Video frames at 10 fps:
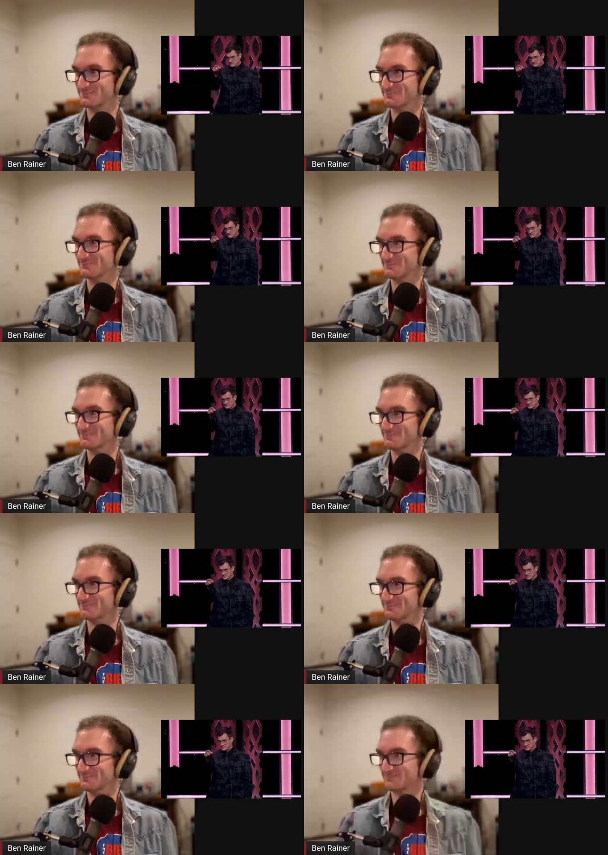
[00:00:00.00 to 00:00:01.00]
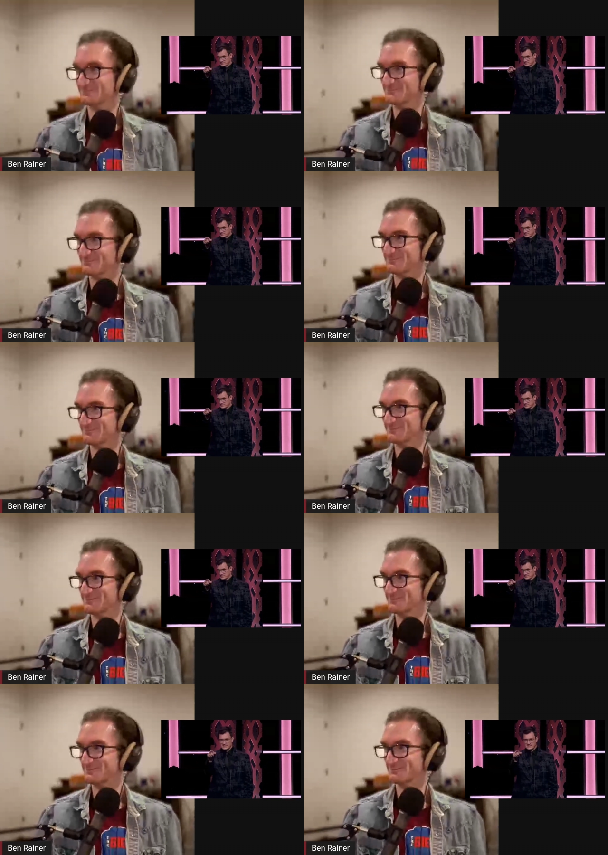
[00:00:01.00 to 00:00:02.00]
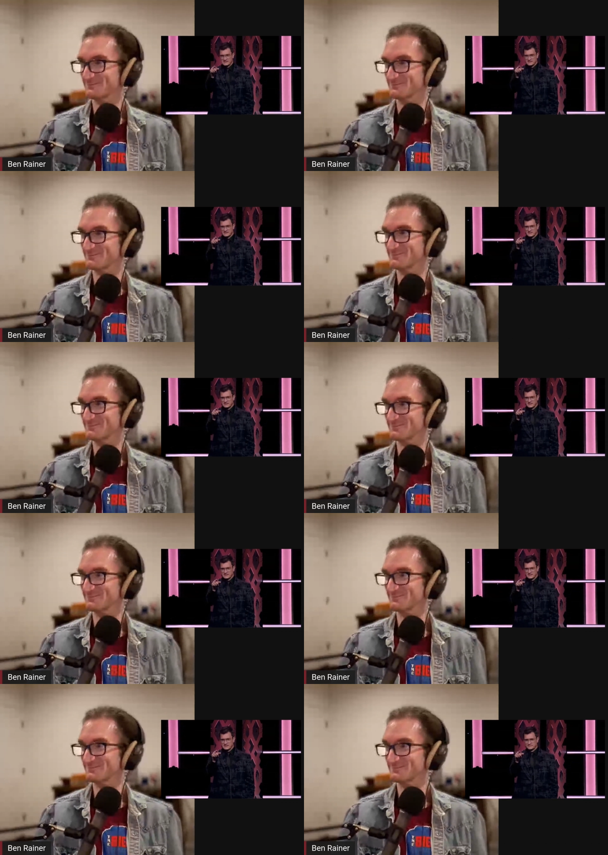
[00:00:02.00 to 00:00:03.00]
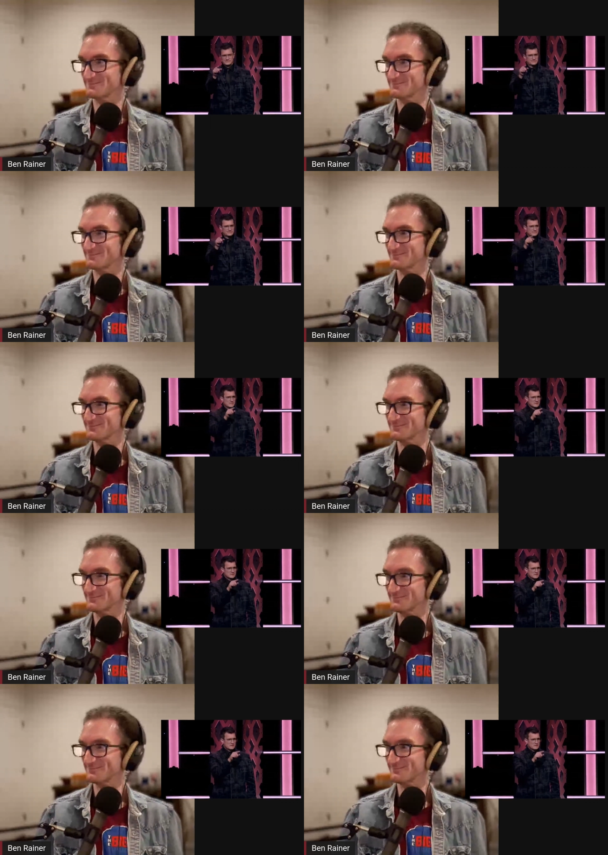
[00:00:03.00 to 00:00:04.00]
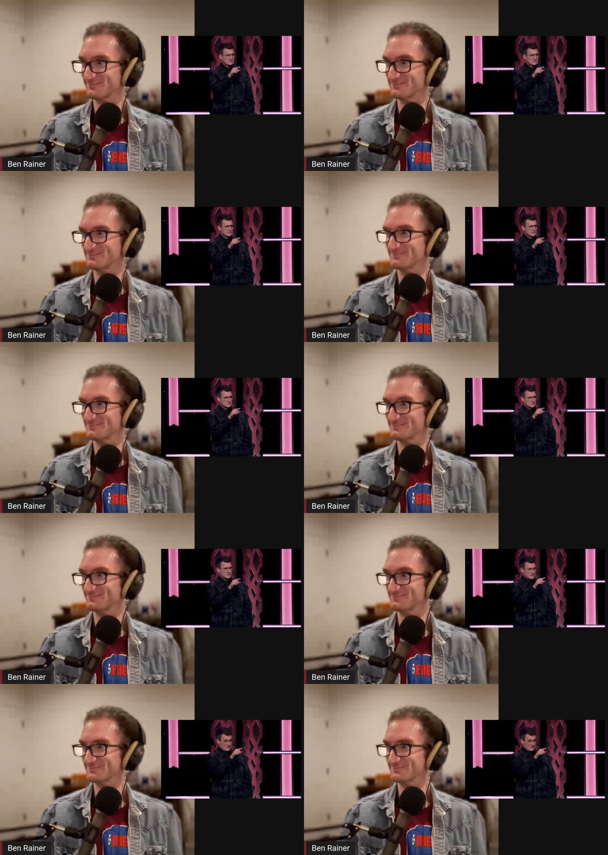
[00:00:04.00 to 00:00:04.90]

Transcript: Nobody speaks.